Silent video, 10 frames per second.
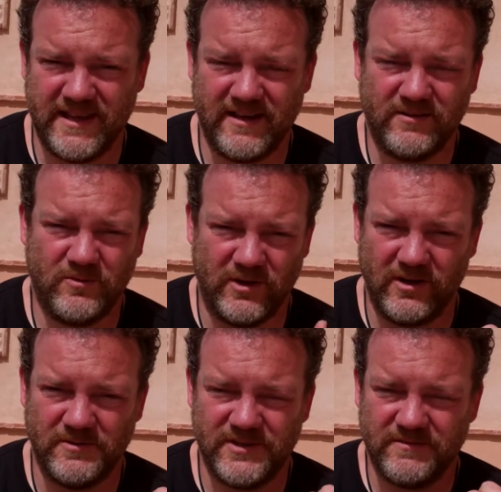there while
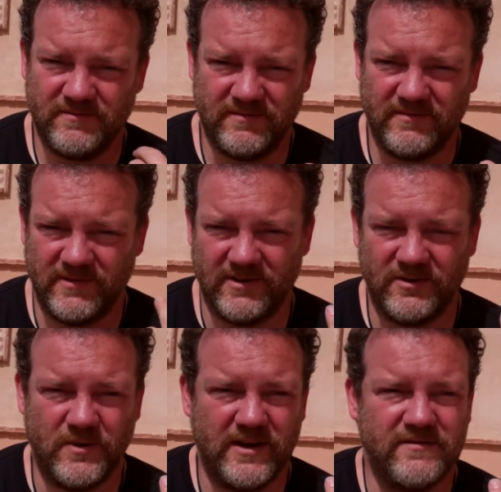I was on
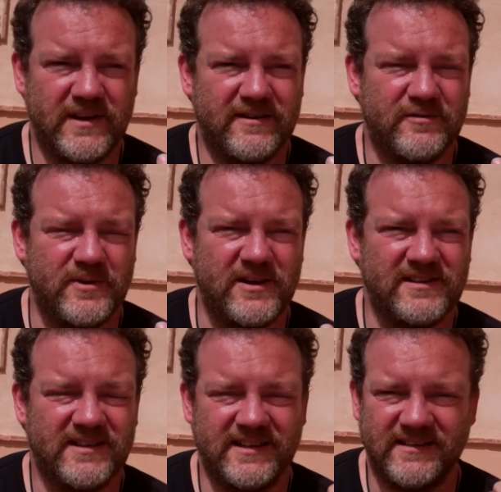the way over here from
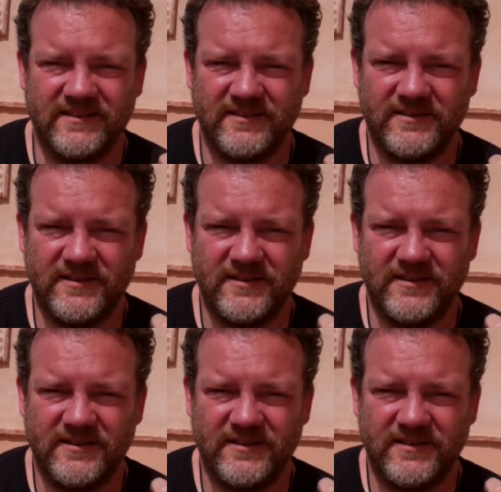Ireland, and